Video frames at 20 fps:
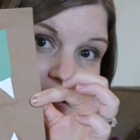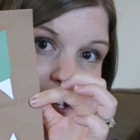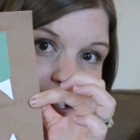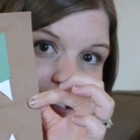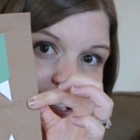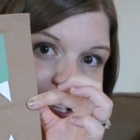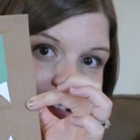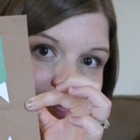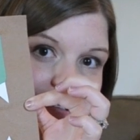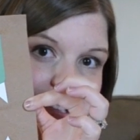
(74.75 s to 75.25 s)

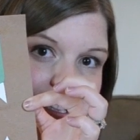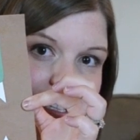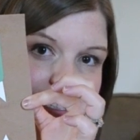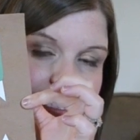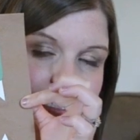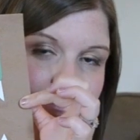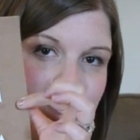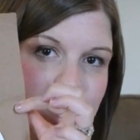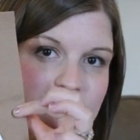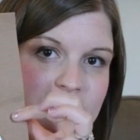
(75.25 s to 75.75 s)
quickly with
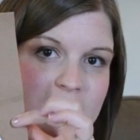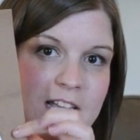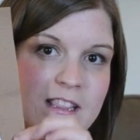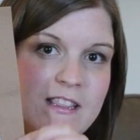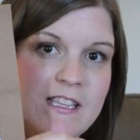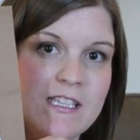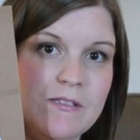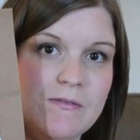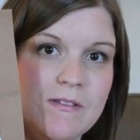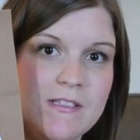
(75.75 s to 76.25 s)
this one,
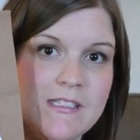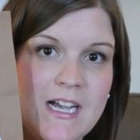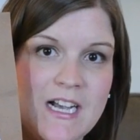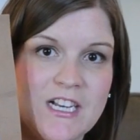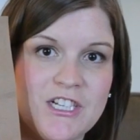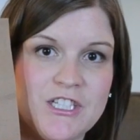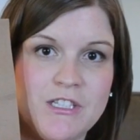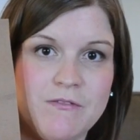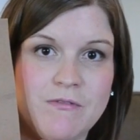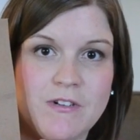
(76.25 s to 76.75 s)
and this was
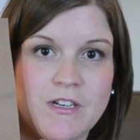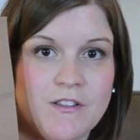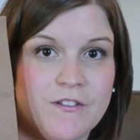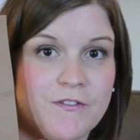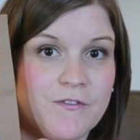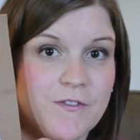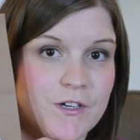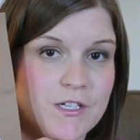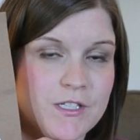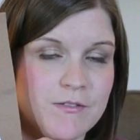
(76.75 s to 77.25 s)
actually one of
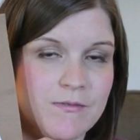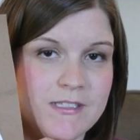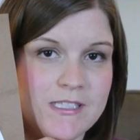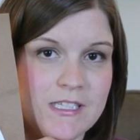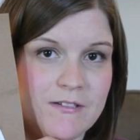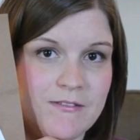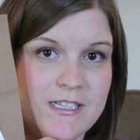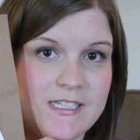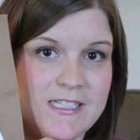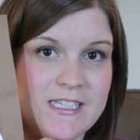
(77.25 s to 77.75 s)
the first
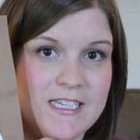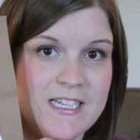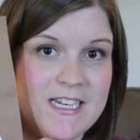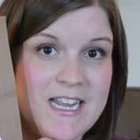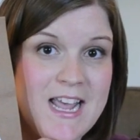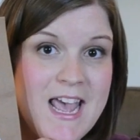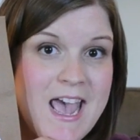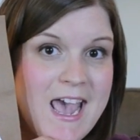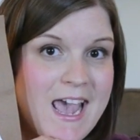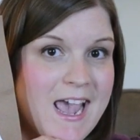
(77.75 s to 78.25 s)
ones that we
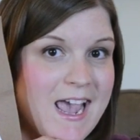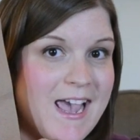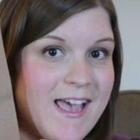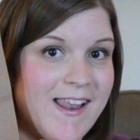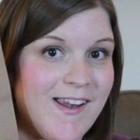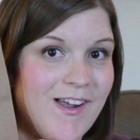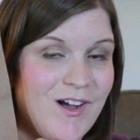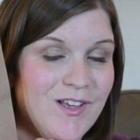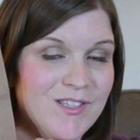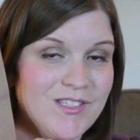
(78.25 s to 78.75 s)
did,
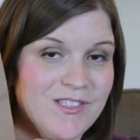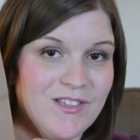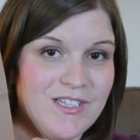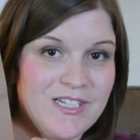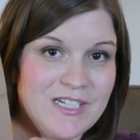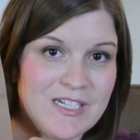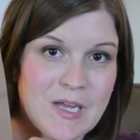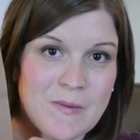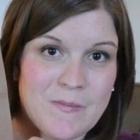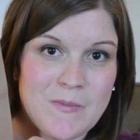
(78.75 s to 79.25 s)
and also
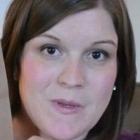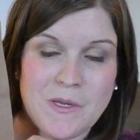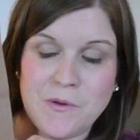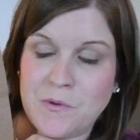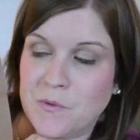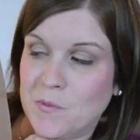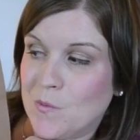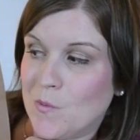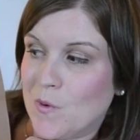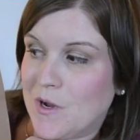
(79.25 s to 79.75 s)
ended up
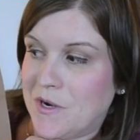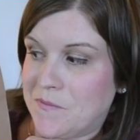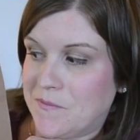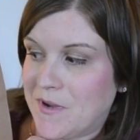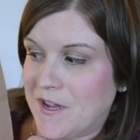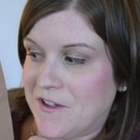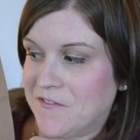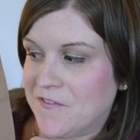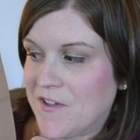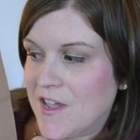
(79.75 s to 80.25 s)
being one of
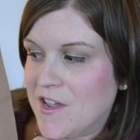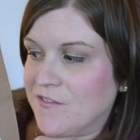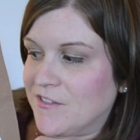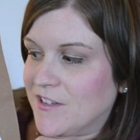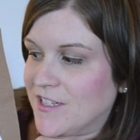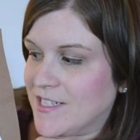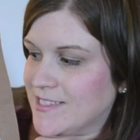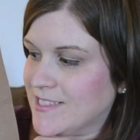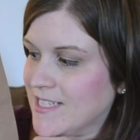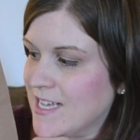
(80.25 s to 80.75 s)
my
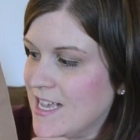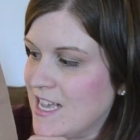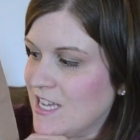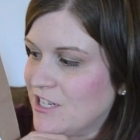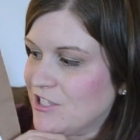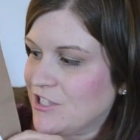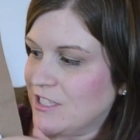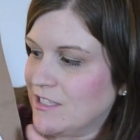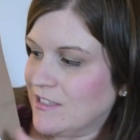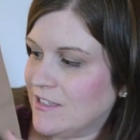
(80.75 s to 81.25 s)
favorites.
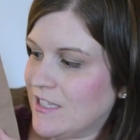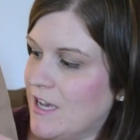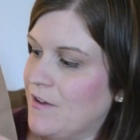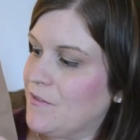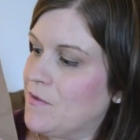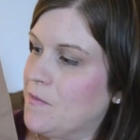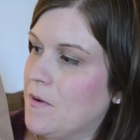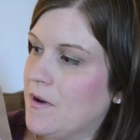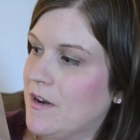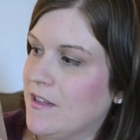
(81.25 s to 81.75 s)
She
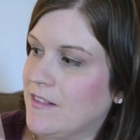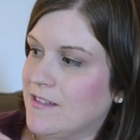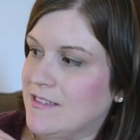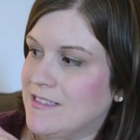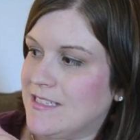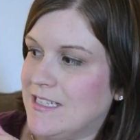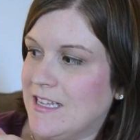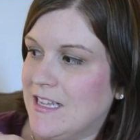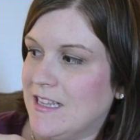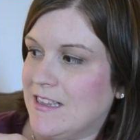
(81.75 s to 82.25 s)
loved putting the
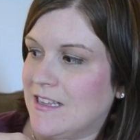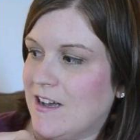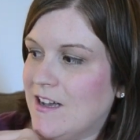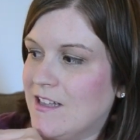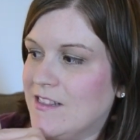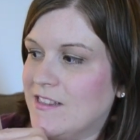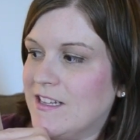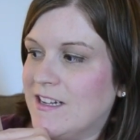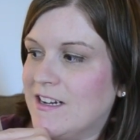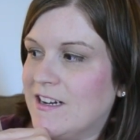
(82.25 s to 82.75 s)
teeth
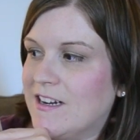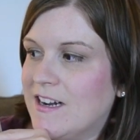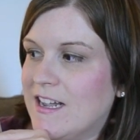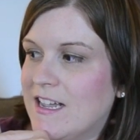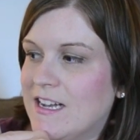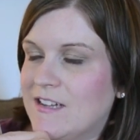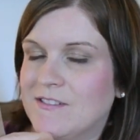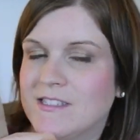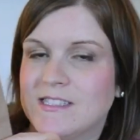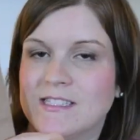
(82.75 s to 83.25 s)
on there,
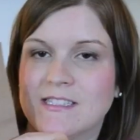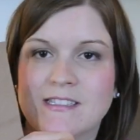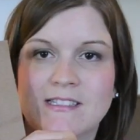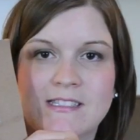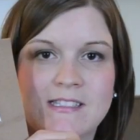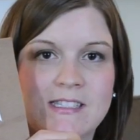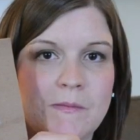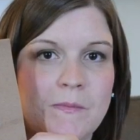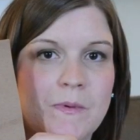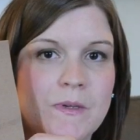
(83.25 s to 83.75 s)
and it was a
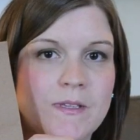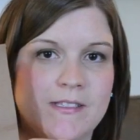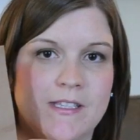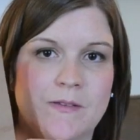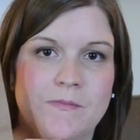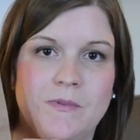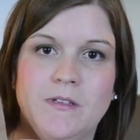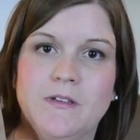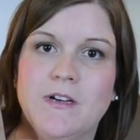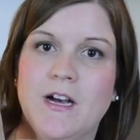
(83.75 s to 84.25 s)
simple
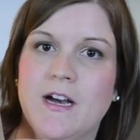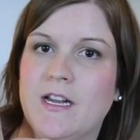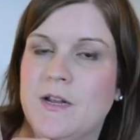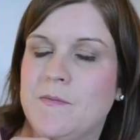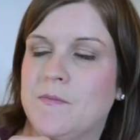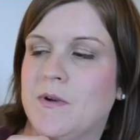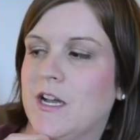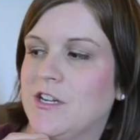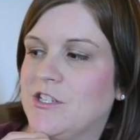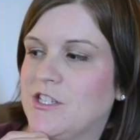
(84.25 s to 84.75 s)

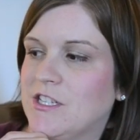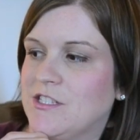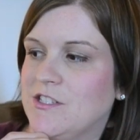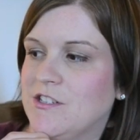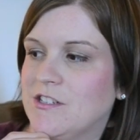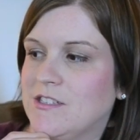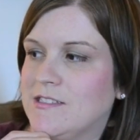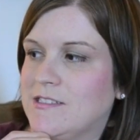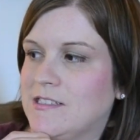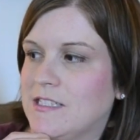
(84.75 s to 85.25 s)
cutting project.
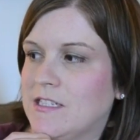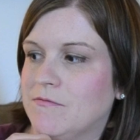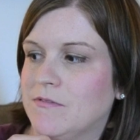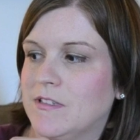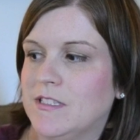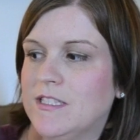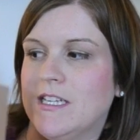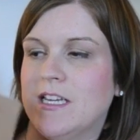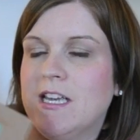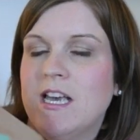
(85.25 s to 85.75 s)
You can see
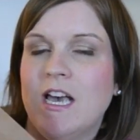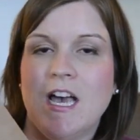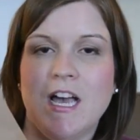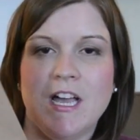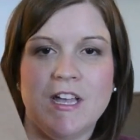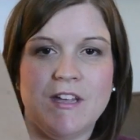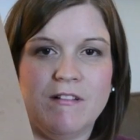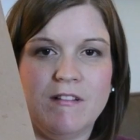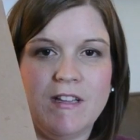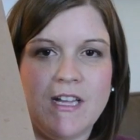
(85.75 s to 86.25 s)
really
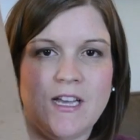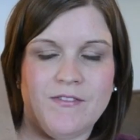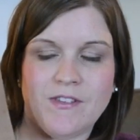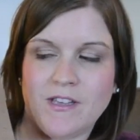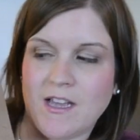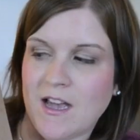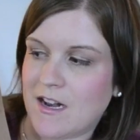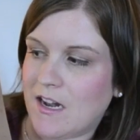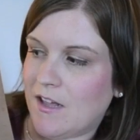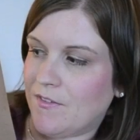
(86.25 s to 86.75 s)
you only have
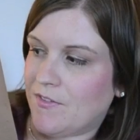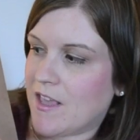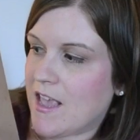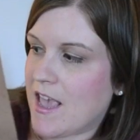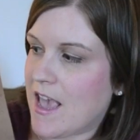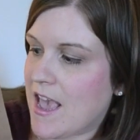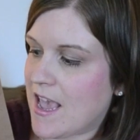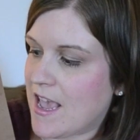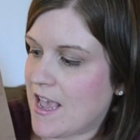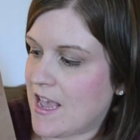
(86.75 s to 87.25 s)
to cut out
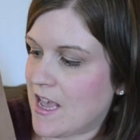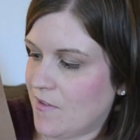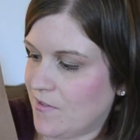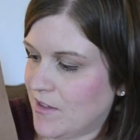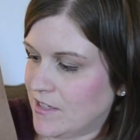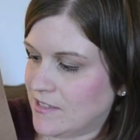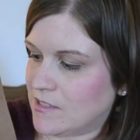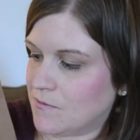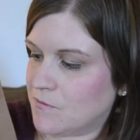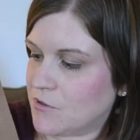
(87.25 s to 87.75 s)
the A
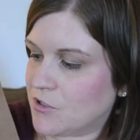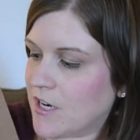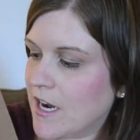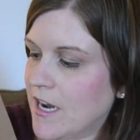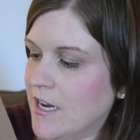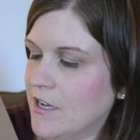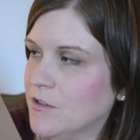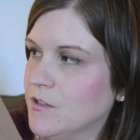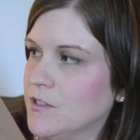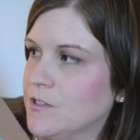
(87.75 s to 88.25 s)
and then some
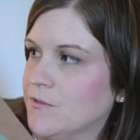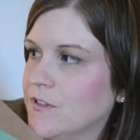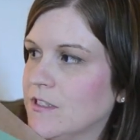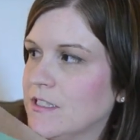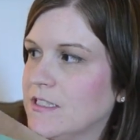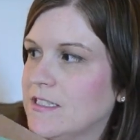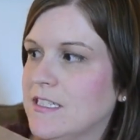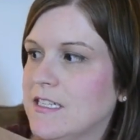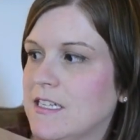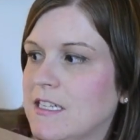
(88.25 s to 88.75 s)
triangles for
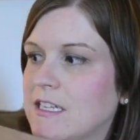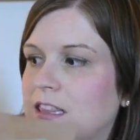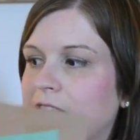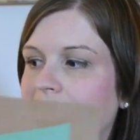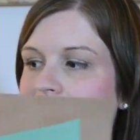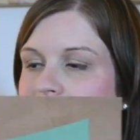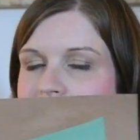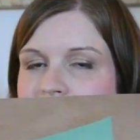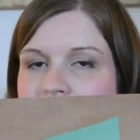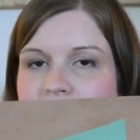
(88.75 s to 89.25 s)
the teeth
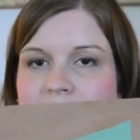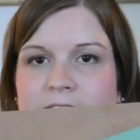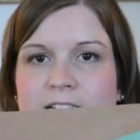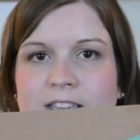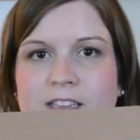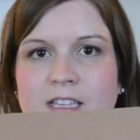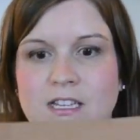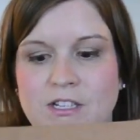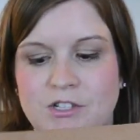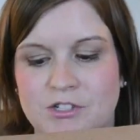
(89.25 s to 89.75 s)

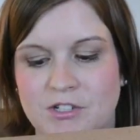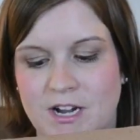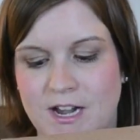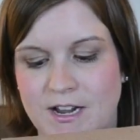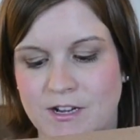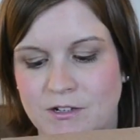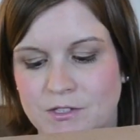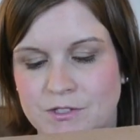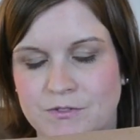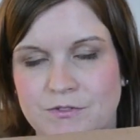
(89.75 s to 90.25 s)
and then
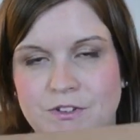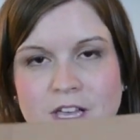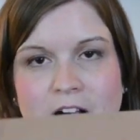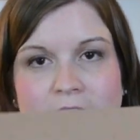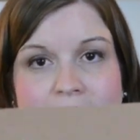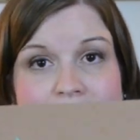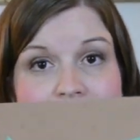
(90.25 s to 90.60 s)
triangles for the